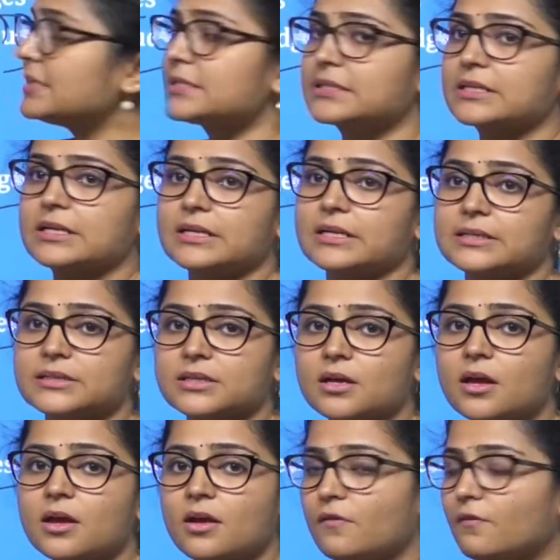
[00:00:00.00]
studies,
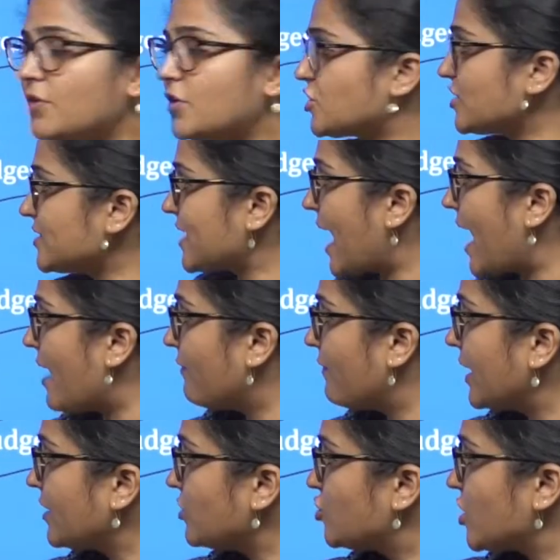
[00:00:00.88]
which is
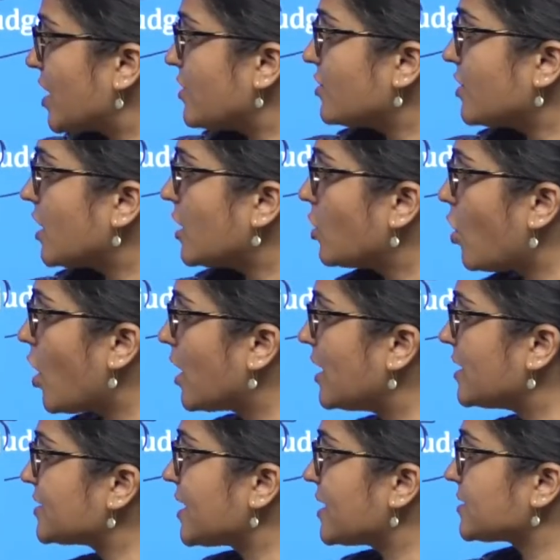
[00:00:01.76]
having general
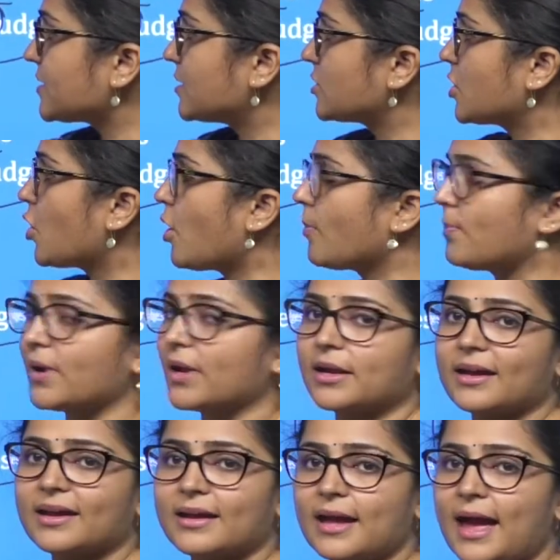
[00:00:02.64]
knowledge as a
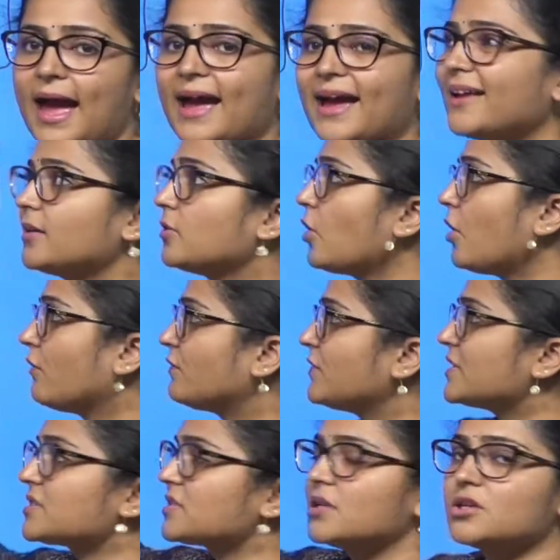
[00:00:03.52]
topic. And
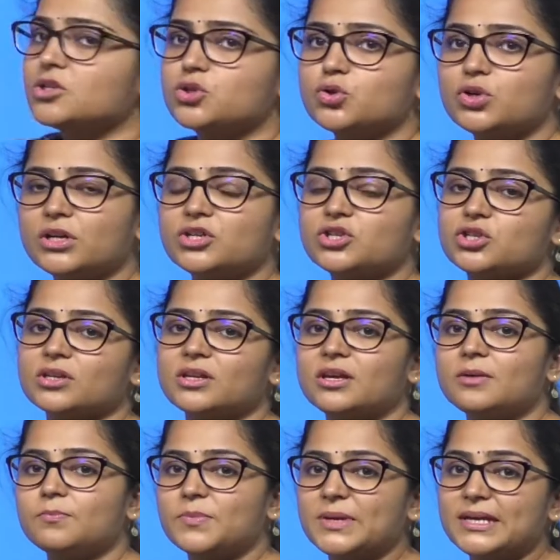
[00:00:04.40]
obviously
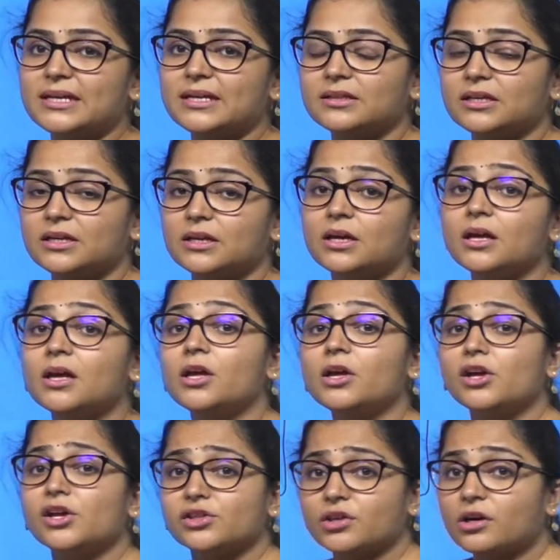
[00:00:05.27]
judiciary, being the
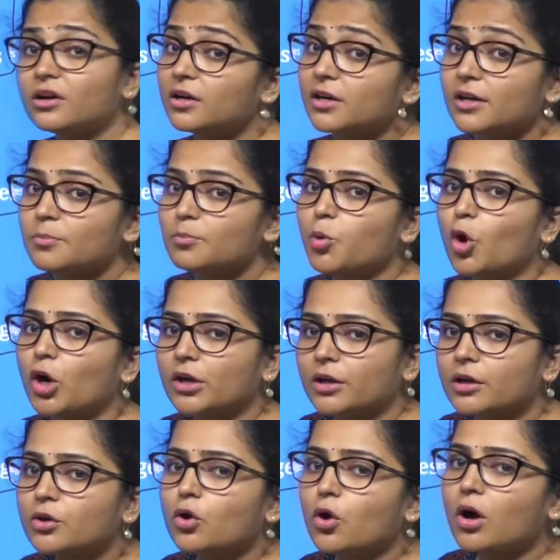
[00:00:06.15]
third
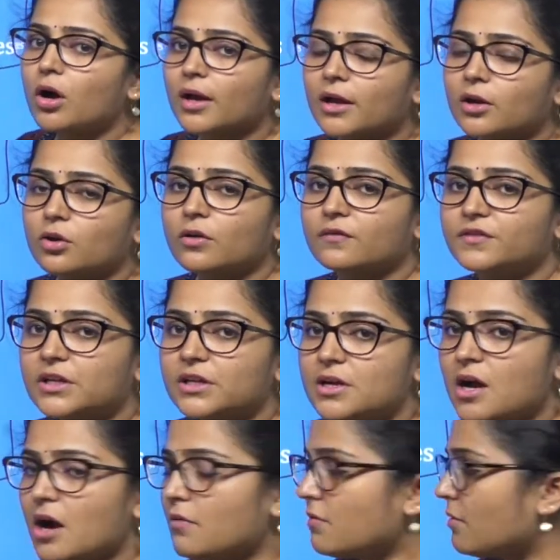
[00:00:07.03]
important organ of the
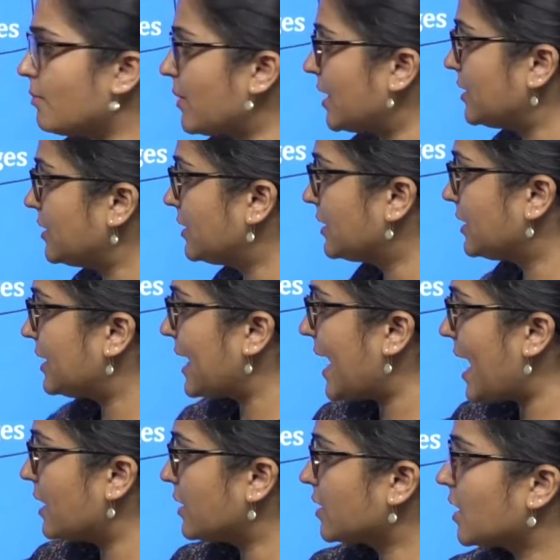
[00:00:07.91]
government,
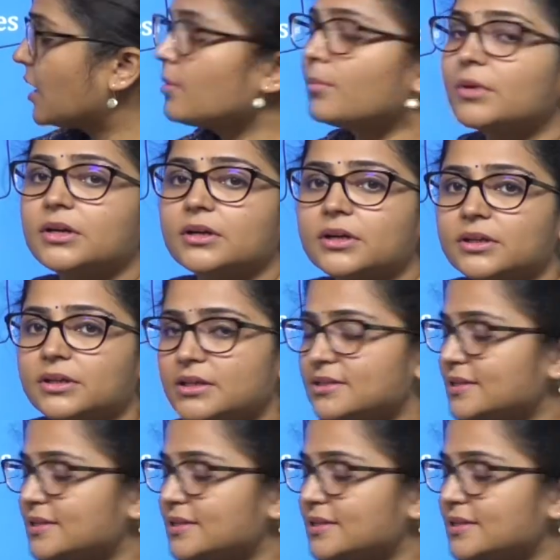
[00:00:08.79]
can come under the